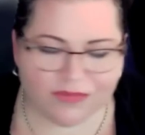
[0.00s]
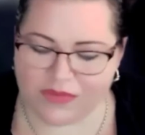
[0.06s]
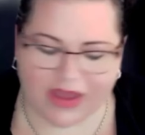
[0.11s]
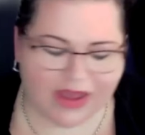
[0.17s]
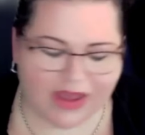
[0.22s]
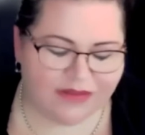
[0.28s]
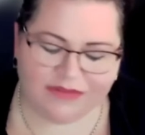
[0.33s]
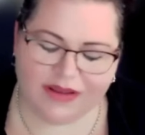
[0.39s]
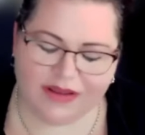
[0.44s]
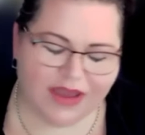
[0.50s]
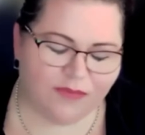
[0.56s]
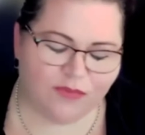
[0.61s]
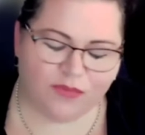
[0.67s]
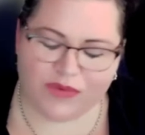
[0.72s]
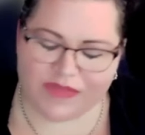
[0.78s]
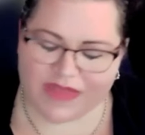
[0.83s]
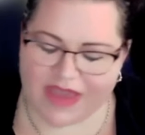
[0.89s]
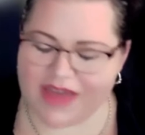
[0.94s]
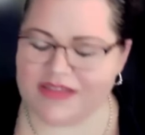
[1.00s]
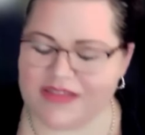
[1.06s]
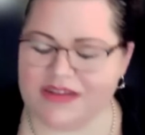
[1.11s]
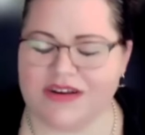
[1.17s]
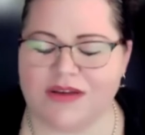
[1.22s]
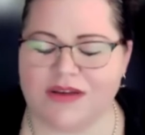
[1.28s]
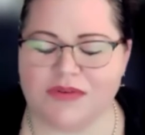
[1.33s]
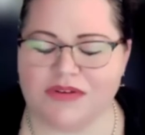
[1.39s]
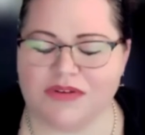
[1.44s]
and without the
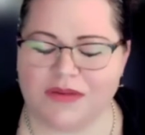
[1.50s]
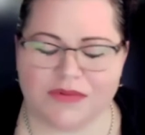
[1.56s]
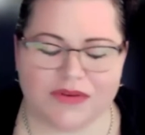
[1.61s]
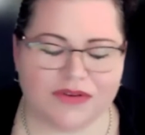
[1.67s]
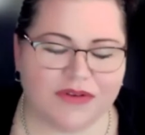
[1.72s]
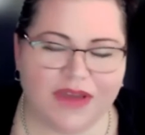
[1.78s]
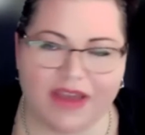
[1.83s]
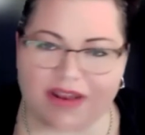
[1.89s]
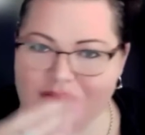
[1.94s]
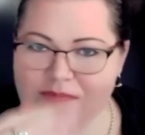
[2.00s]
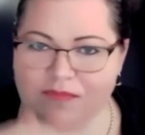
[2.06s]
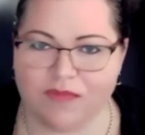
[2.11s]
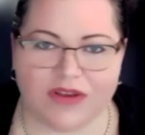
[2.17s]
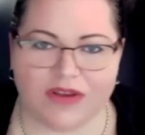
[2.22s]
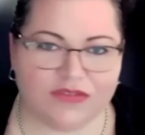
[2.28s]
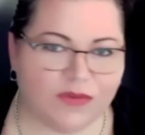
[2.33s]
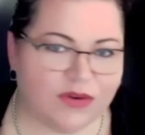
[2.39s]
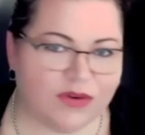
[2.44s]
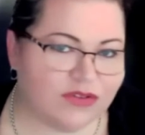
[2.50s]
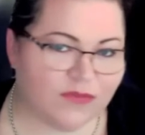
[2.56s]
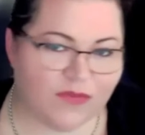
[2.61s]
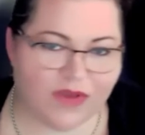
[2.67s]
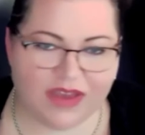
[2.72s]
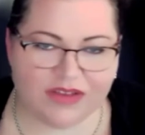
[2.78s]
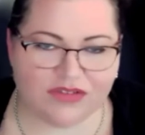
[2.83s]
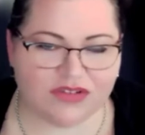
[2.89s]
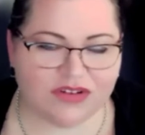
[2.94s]
www, and then vice versa
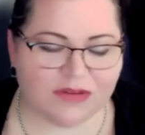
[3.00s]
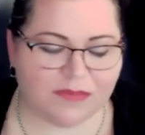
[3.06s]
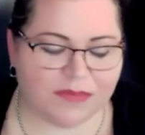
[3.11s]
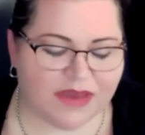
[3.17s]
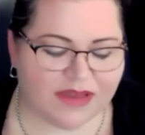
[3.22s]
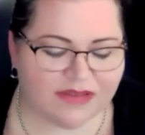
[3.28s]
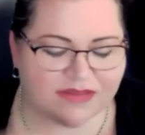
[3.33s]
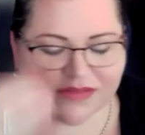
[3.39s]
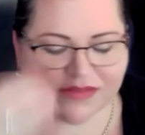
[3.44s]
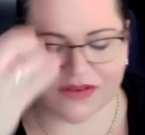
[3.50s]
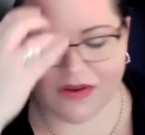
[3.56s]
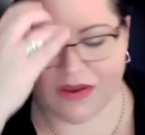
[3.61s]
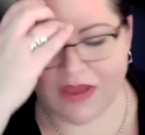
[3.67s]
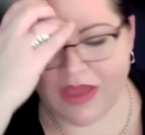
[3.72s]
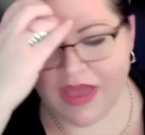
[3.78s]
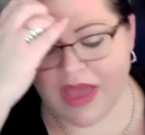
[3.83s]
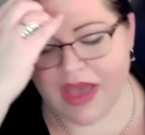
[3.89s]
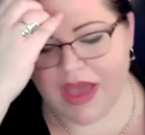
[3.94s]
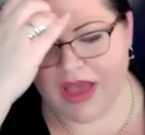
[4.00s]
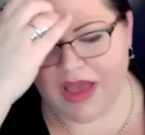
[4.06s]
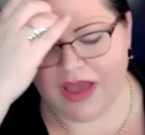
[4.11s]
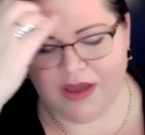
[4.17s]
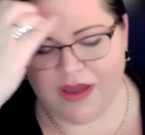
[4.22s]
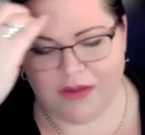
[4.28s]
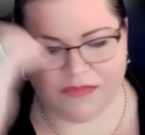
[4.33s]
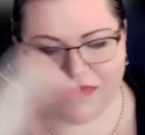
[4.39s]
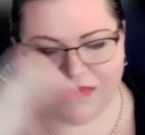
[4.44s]
for HTTPS. So
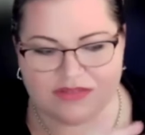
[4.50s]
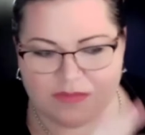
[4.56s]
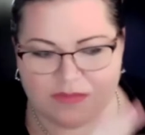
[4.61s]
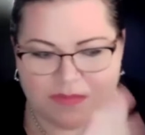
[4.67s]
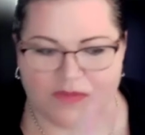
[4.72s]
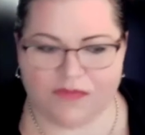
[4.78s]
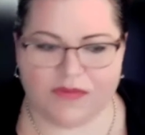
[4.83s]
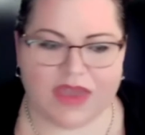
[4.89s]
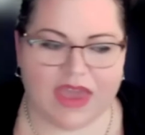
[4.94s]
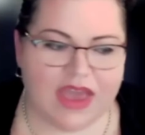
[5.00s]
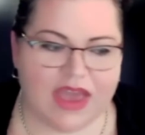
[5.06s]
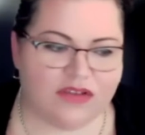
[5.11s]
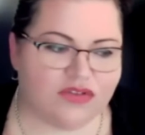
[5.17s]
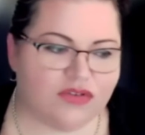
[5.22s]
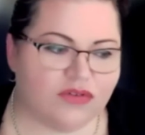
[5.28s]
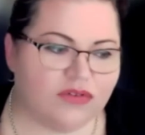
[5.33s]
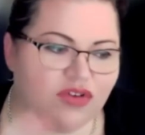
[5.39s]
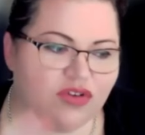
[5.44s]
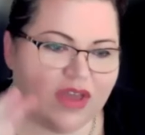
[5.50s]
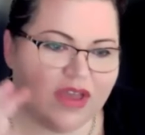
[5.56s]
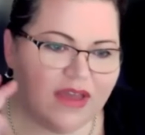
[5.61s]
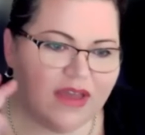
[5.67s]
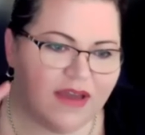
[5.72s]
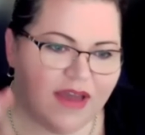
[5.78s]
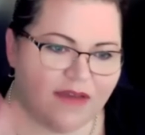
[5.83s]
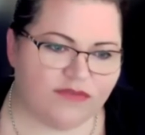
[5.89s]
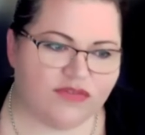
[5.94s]
it's a bit of a catch-all, and you
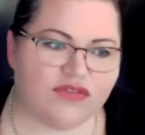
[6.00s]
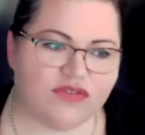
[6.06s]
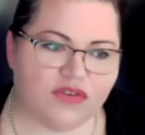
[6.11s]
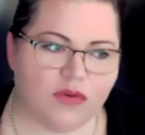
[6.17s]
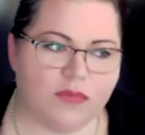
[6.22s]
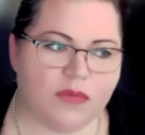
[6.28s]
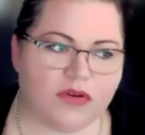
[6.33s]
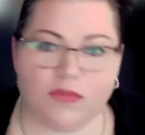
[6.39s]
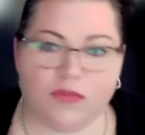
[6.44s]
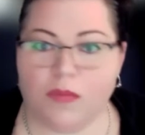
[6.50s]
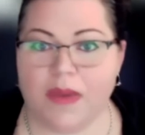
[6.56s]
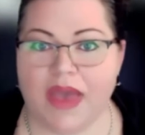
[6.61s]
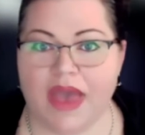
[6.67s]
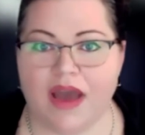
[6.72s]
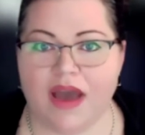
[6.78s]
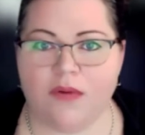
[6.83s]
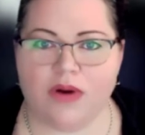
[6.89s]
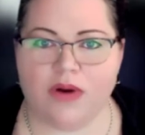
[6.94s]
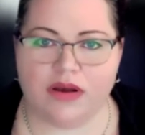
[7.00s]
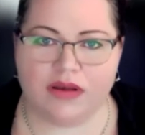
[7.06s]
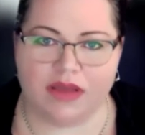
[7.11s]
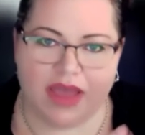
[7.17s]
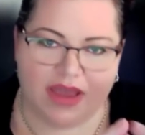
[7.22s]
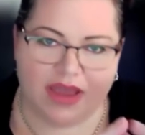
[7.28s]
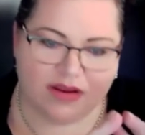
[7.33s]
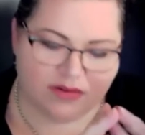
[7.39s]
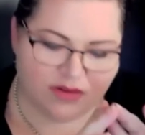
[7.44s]
have so much more power
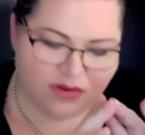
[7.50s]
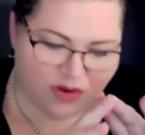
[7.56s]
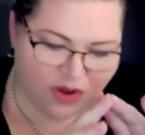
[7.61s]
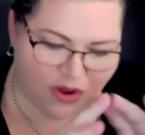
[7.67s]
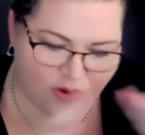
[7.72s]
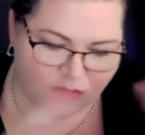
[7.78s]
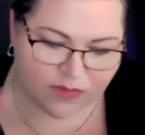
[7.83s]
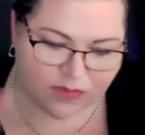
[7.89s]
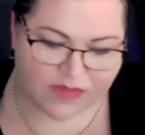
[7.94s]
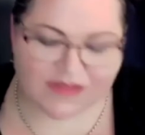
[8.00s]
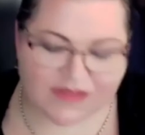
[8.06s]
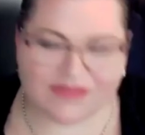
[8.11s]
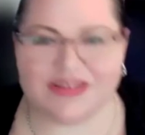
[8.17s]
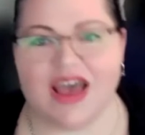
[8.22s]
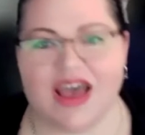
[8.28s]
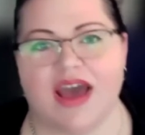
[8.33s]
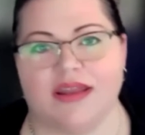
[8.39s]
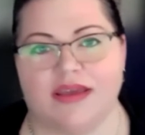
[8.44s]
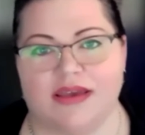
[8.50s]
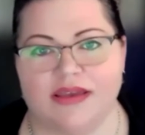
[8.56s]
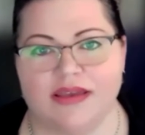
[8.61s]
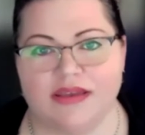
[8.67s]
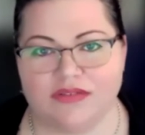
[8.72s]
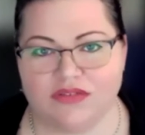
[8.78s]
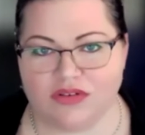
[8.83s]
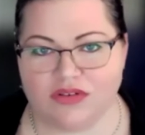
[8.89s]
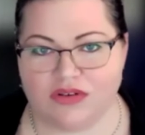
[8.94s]
over the
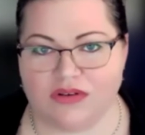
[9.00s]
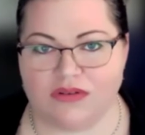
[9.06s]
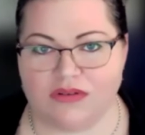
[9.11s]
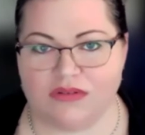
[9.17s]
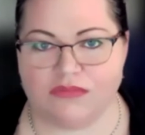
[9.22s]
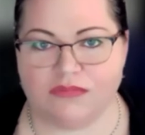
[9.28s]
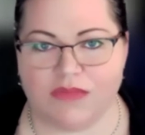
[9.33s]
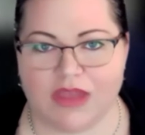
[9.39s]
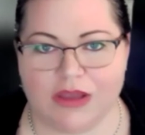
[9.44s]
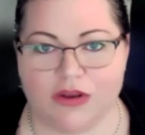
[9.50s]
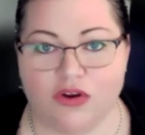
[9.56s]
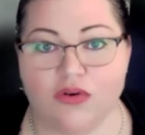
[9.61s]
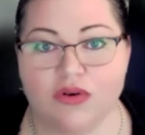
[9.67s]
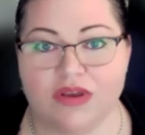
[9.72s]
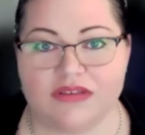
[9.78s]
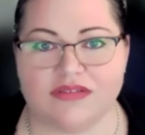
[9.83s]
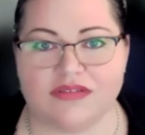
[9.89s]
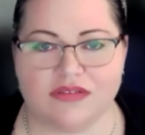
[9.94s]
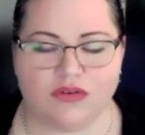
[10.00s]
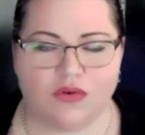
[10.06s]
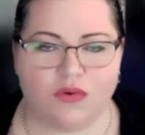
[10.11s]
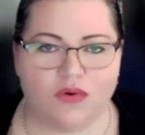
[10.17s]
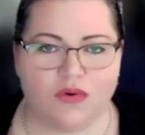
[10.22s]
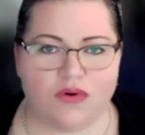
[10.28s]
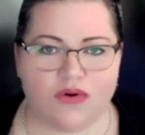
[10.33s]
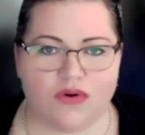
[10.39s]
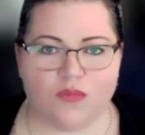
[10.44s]
data to increase
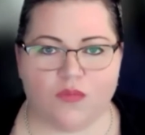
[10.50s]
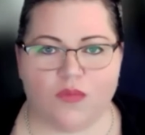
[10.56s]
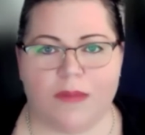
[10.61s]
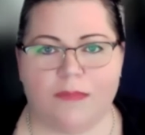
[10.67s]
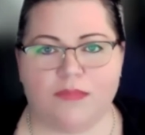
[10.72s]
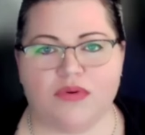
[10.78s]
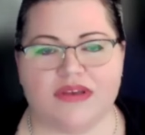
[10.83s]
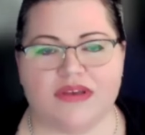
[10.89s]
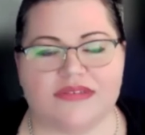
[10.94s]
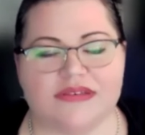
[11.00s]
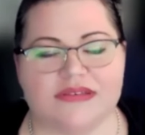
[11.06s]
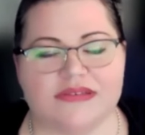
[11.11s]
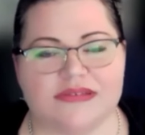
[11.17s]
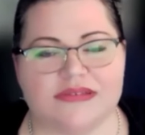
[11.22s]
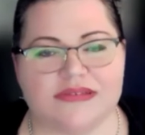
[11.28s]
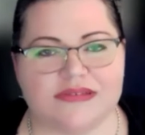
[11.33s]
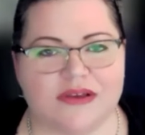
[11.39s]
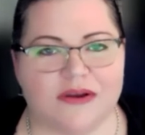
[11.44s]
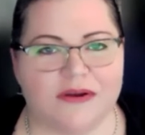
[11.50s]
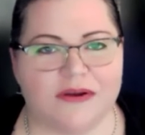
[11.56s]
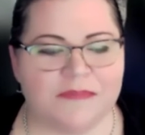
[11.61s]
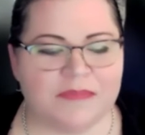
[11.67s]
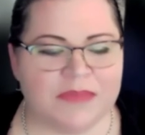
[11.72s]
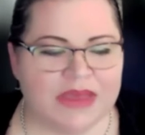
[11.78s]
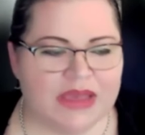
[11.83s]
your web presence. So